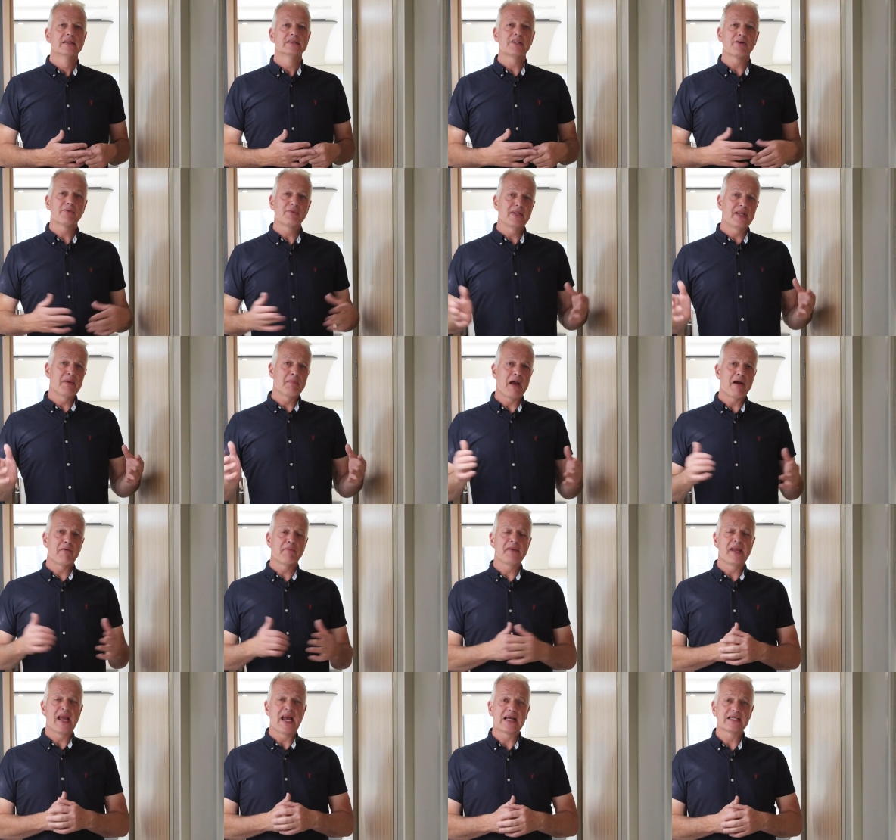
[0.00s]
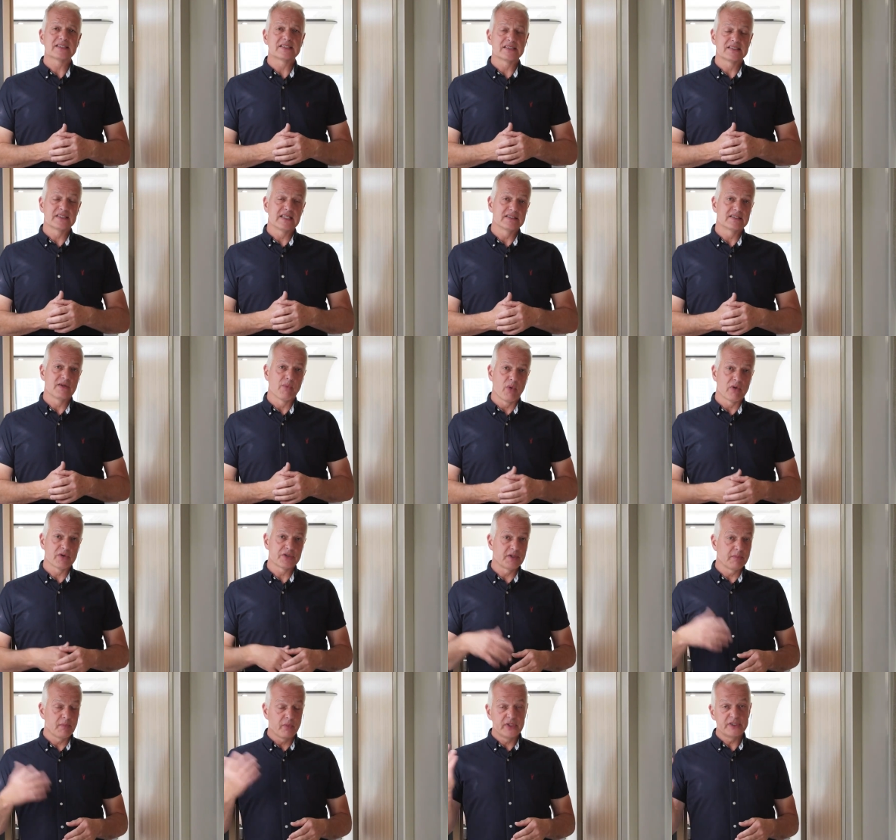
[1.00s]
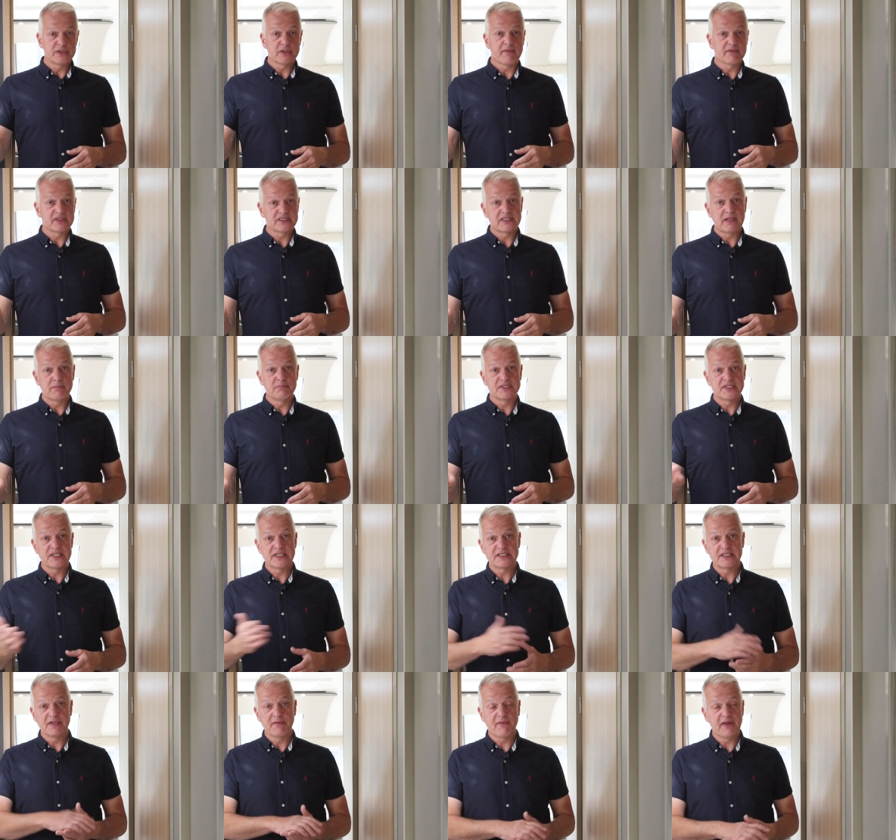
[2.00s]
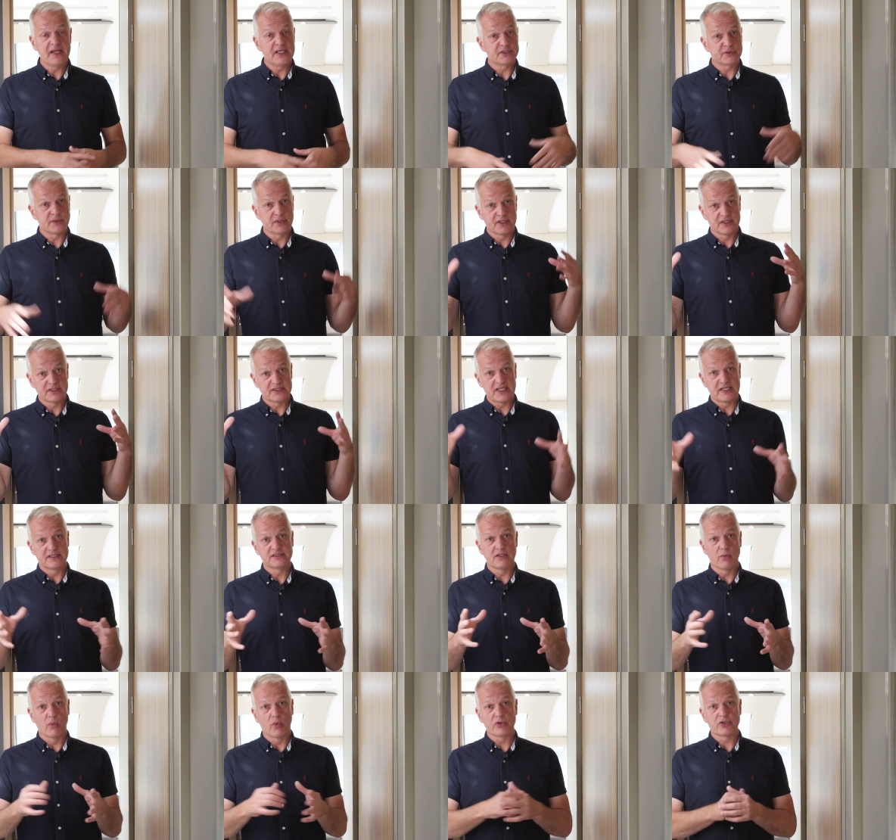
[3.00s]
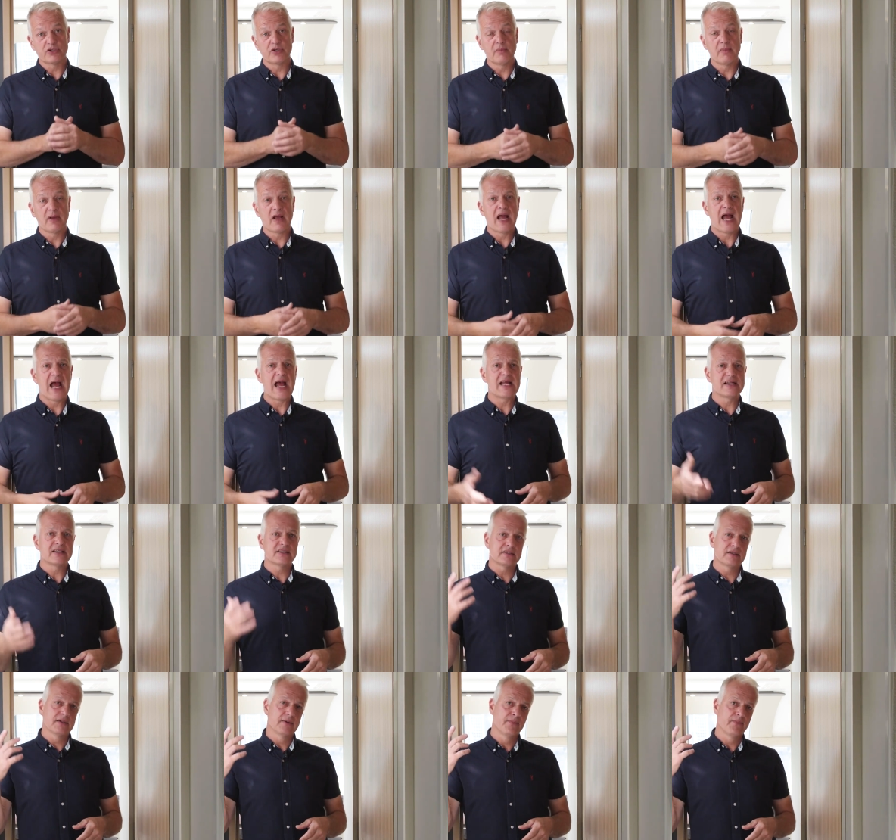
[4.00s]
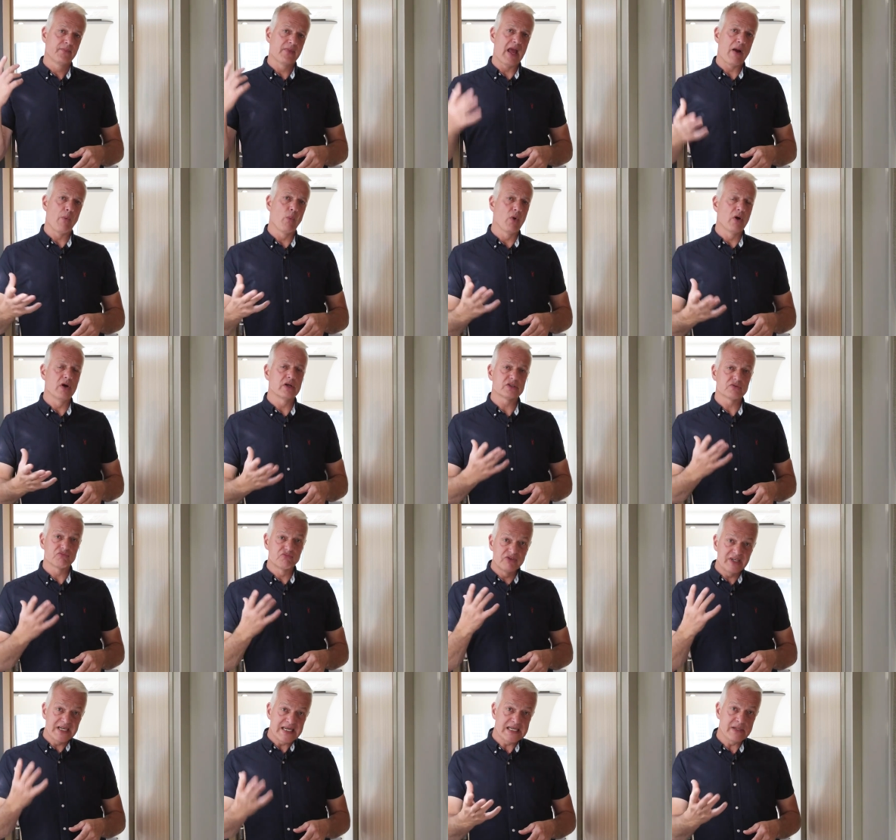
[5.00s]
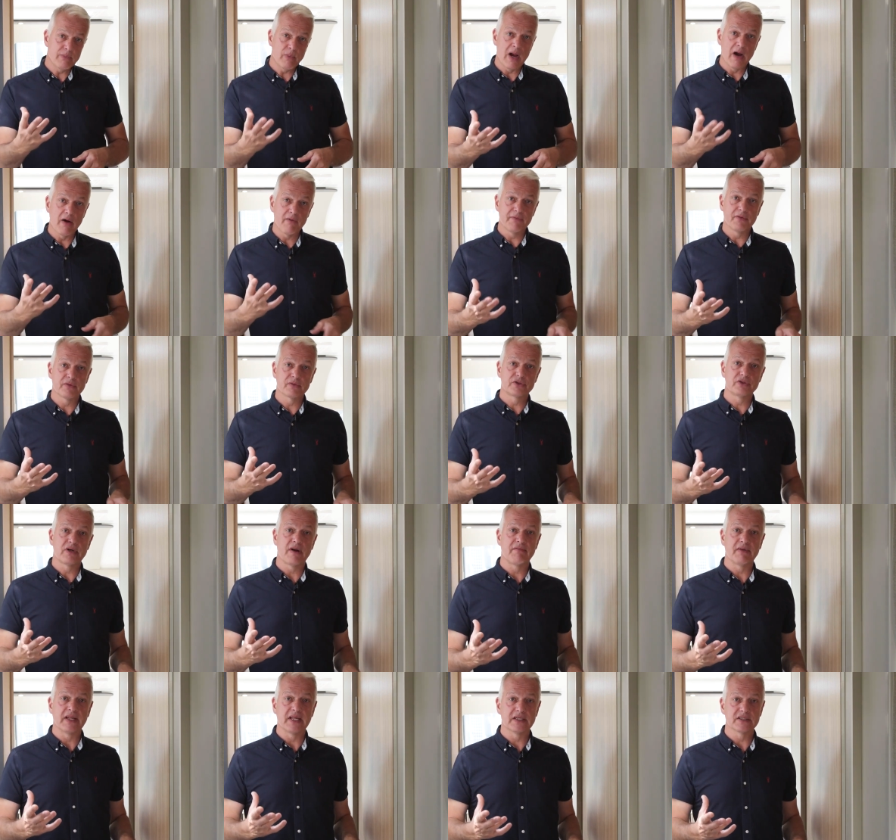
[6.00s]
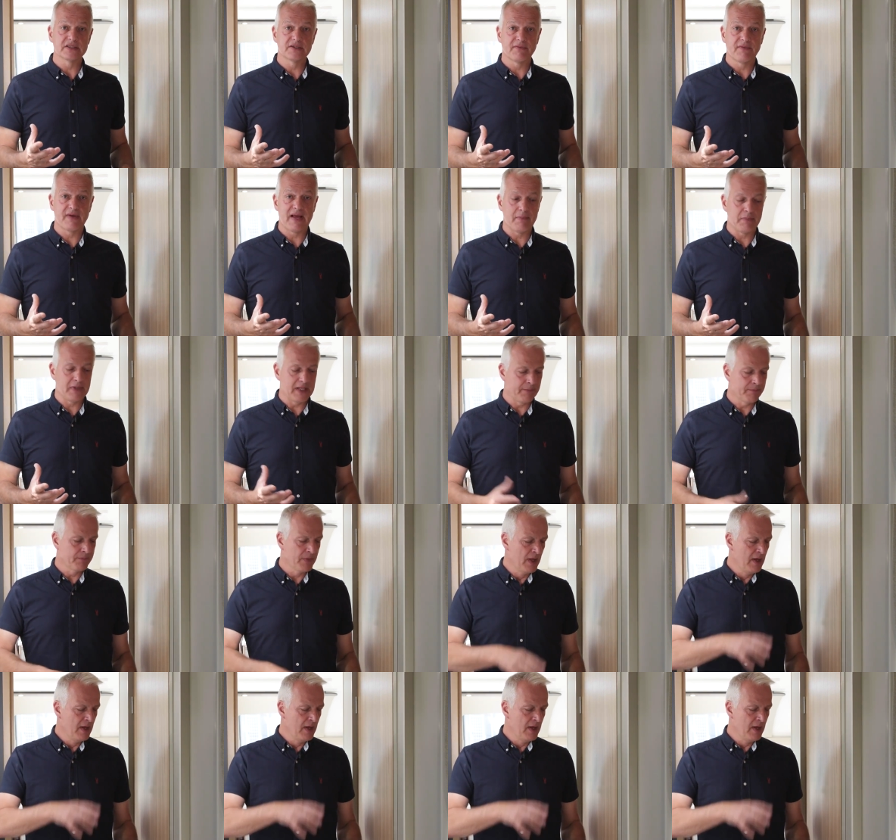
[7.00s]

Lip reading: So the Amalfi has a centre washroom. We used to have a 760 finish with centre washroom, and that worked really well if you're travelling as a family.